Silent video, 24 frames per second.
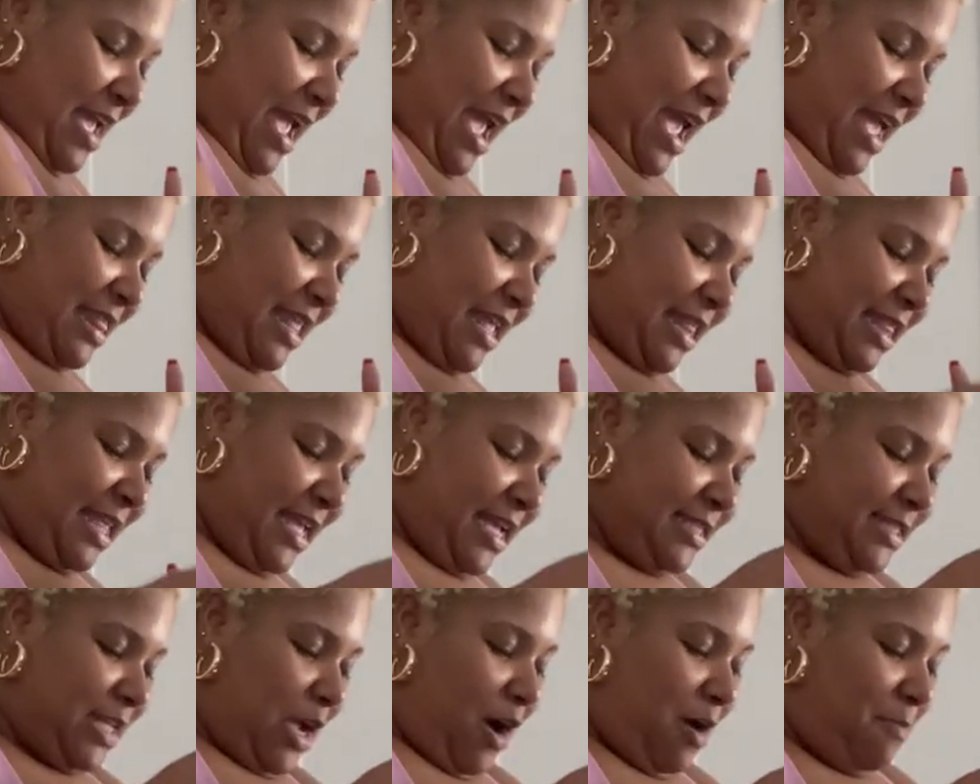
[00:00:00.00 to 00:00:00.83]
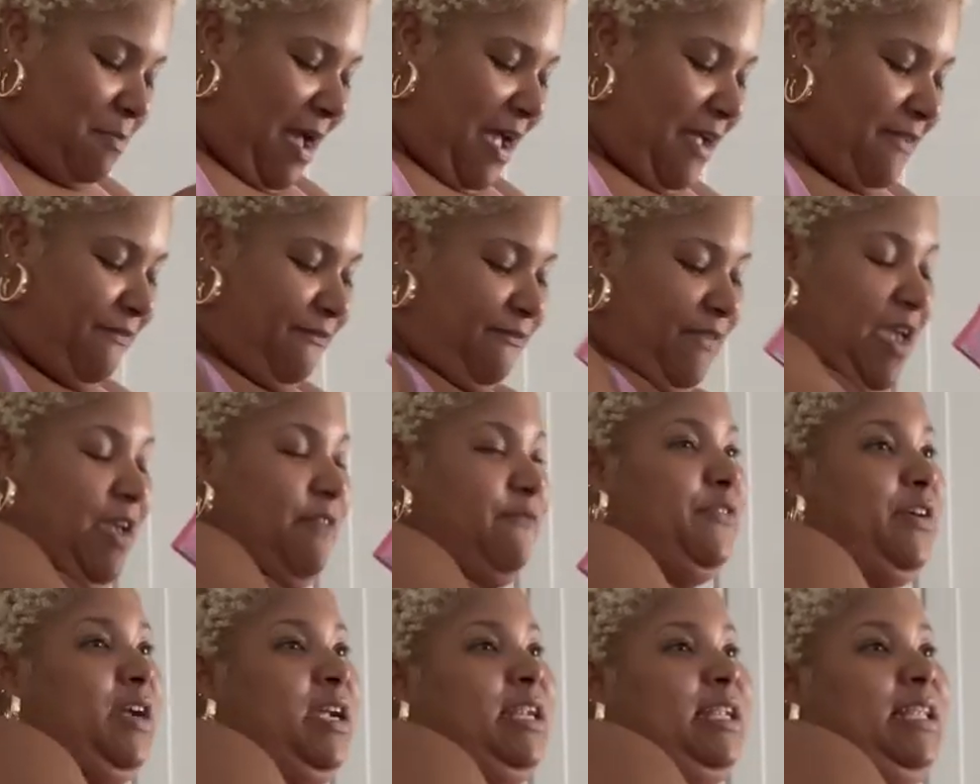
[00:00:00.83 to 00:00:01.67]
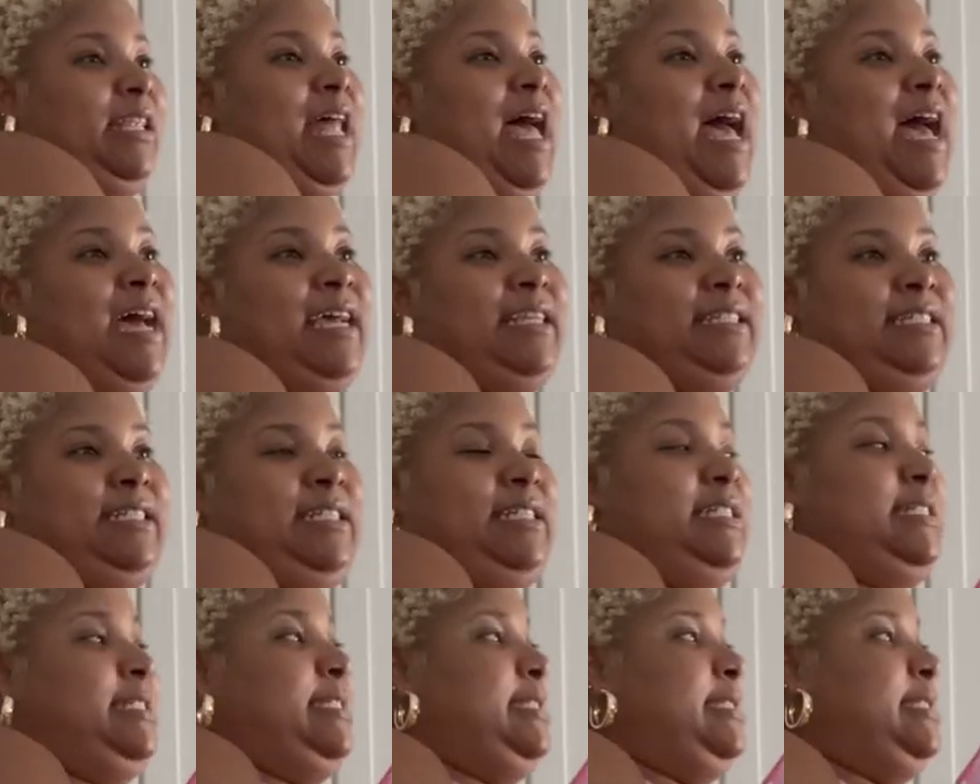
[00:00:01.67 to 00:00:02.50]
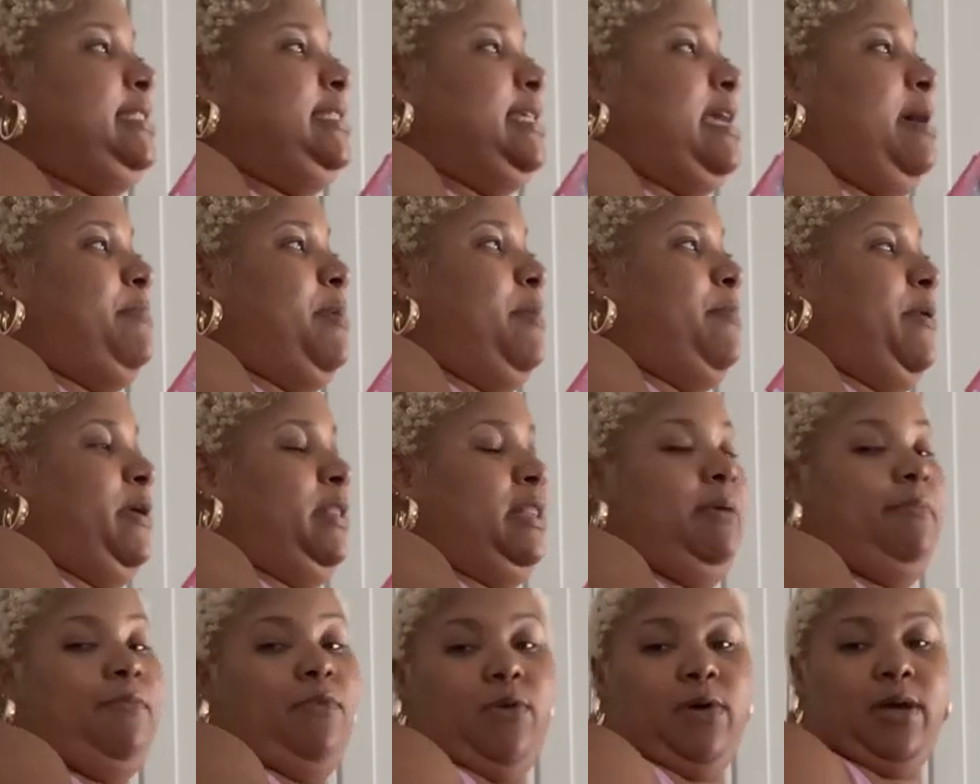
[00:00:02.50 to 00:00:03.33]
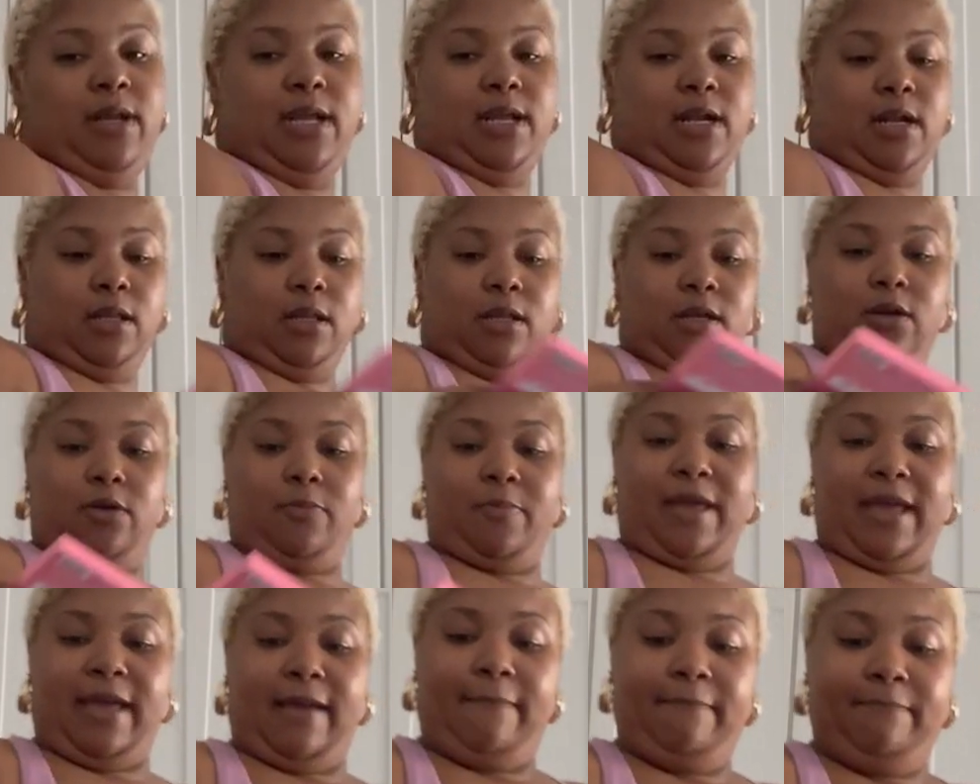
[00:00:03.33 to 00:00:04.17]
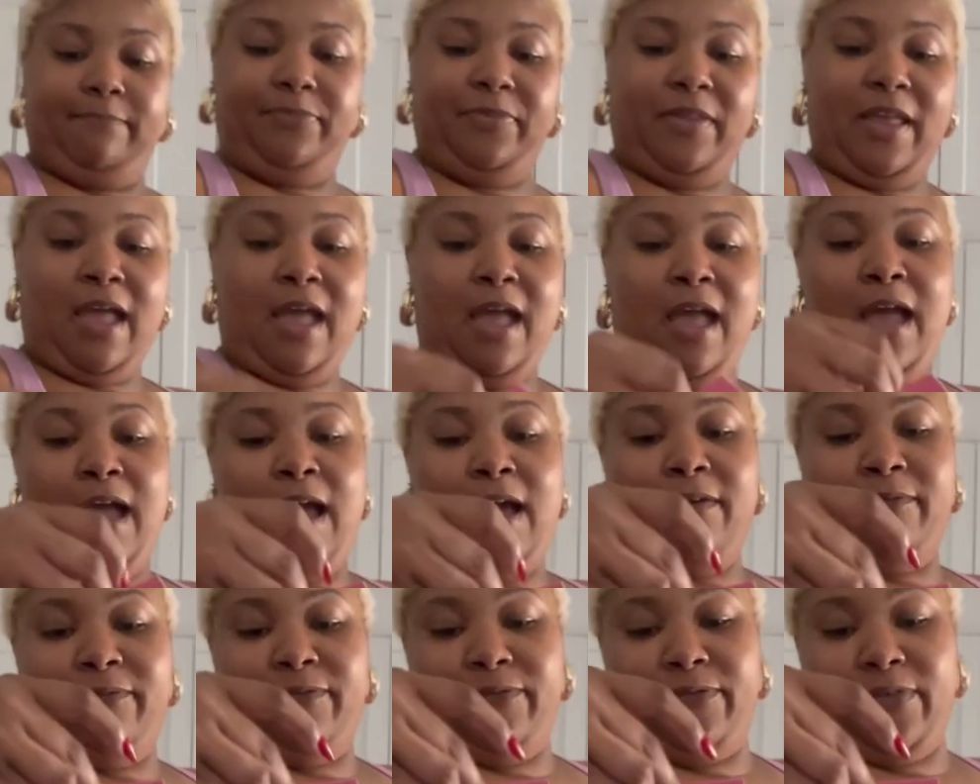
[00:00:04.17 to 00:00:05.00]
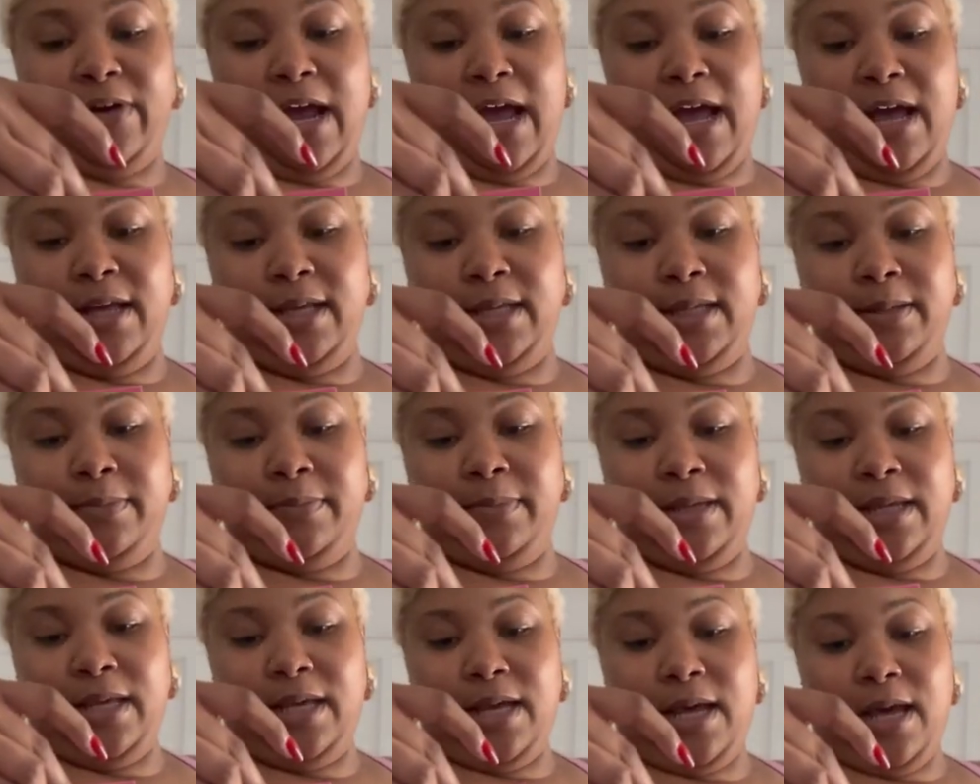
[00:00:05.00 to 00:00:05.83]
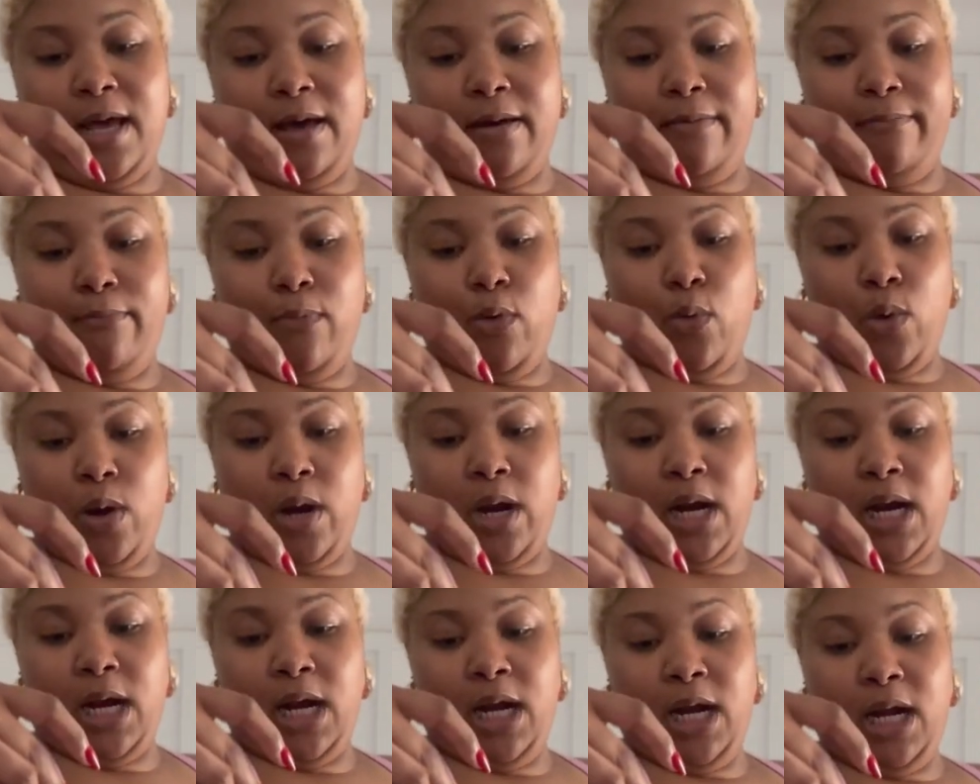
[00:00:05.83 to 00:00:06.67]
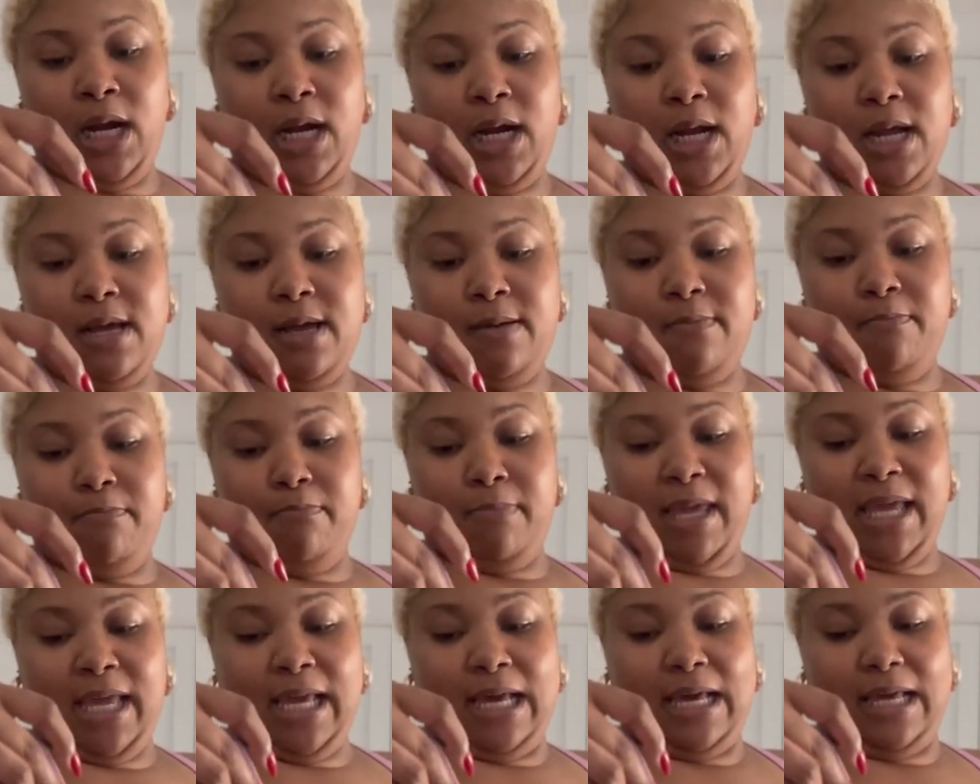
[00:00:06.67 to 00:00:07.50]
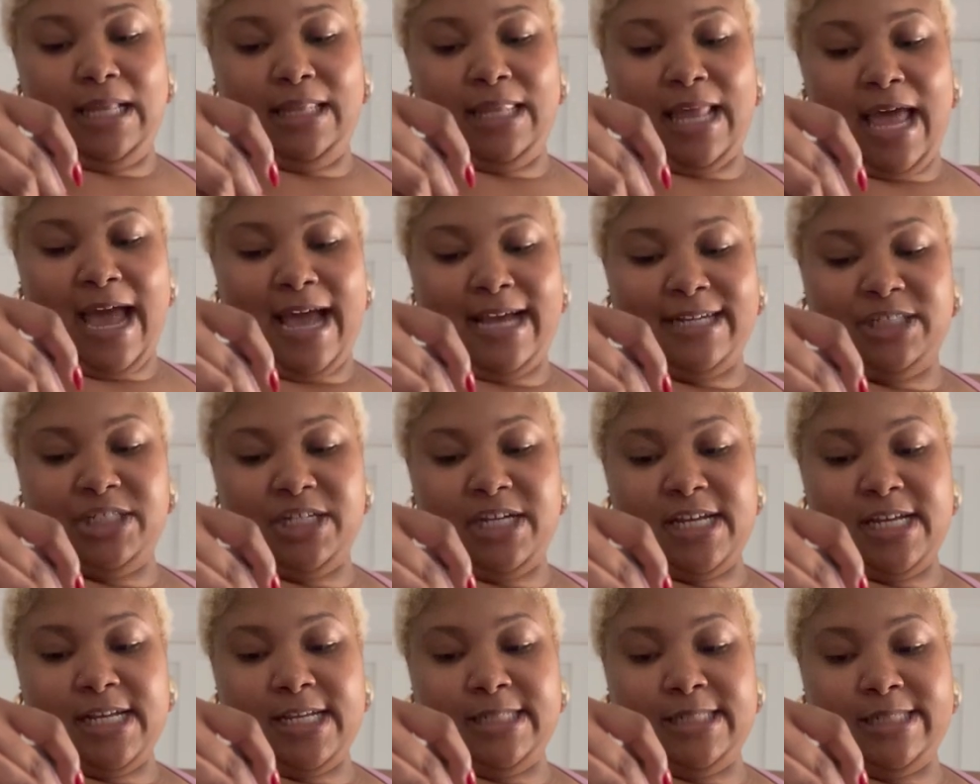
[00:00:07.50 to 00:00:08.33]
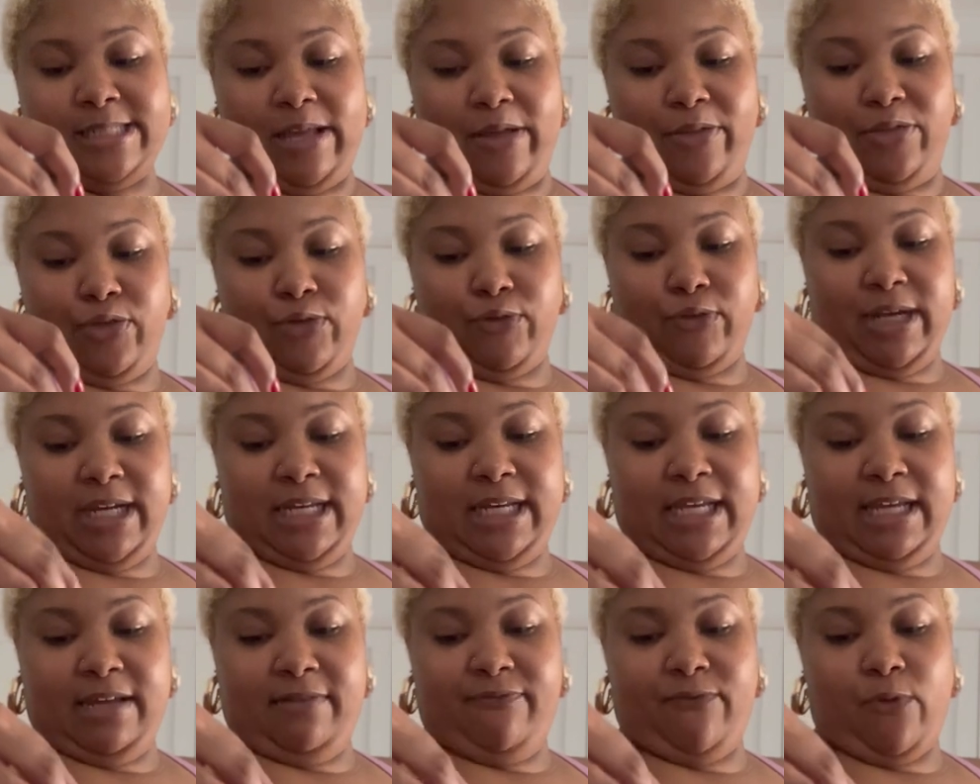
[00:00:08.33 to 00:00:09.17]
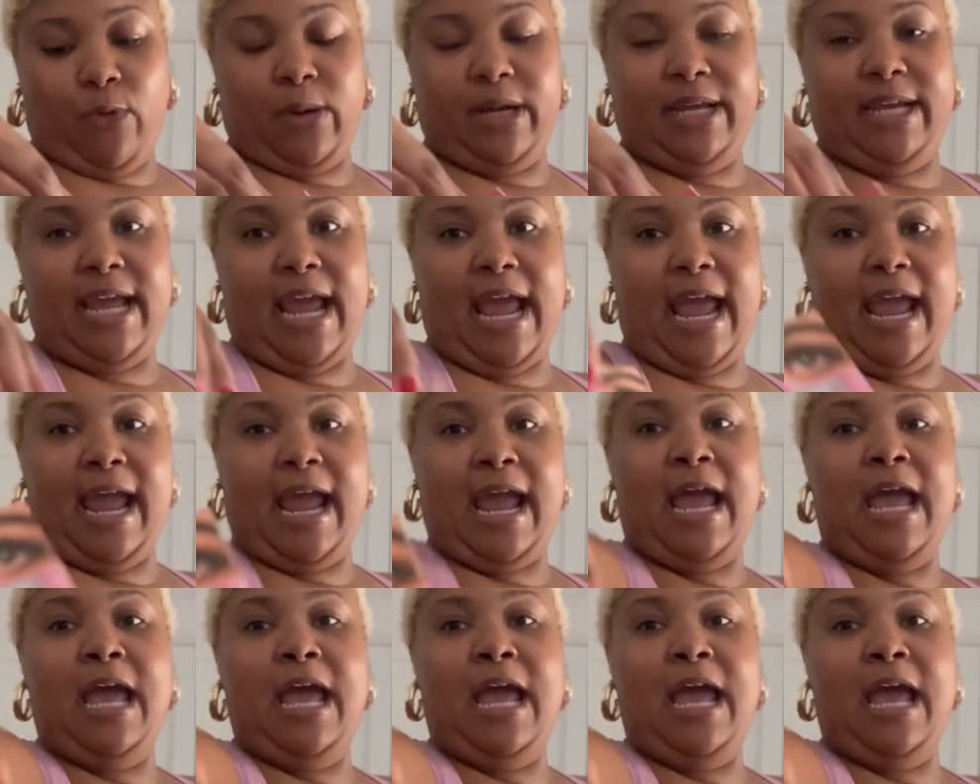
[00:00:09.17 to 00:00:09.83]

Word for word: And then these are my favorite lashes. I'm gonna put them on in a little bit, from Amore Mink Lashes 3D48.